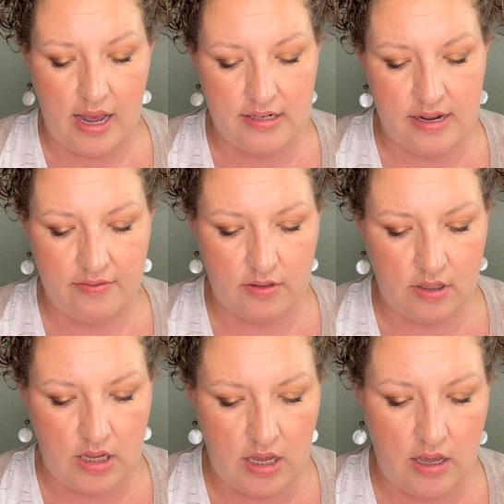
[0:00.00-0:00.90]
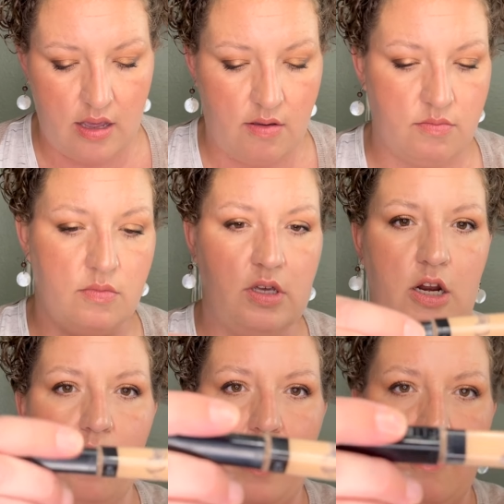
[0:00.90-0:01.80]
I definitely am, you
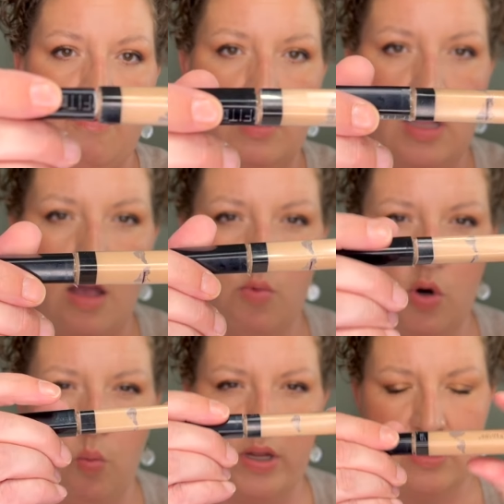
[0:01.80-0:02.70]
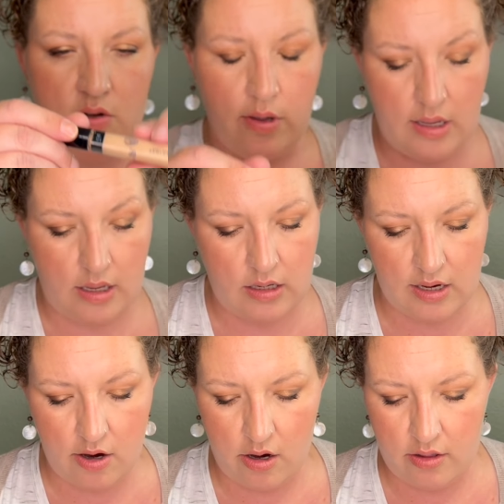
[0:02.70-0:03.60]
know, I have a lot more windowing in
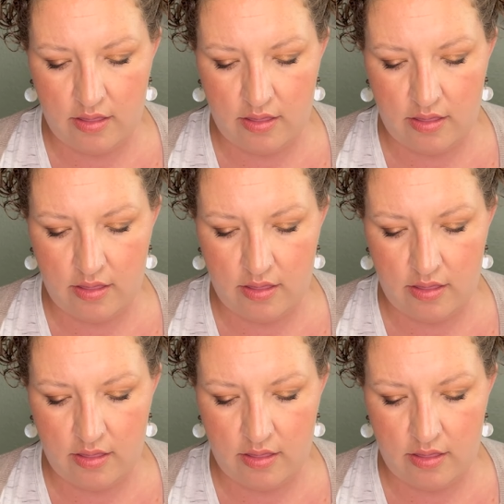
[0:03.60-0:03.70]
here